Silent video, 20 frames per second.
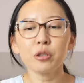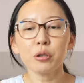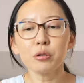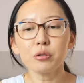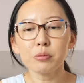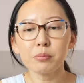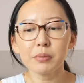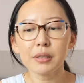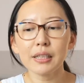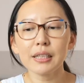
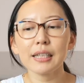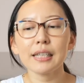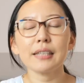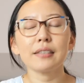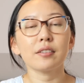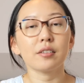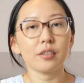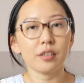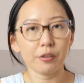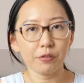told me
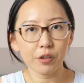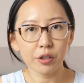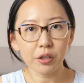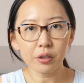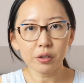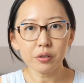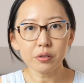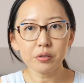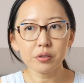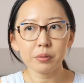it's
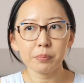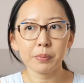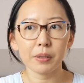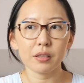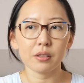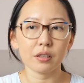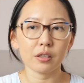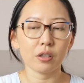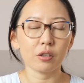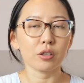difficult,
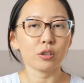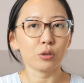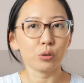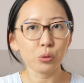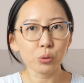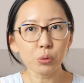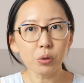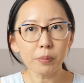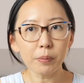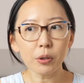but, you know, it's
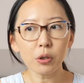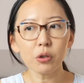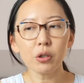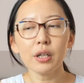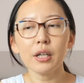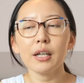doable.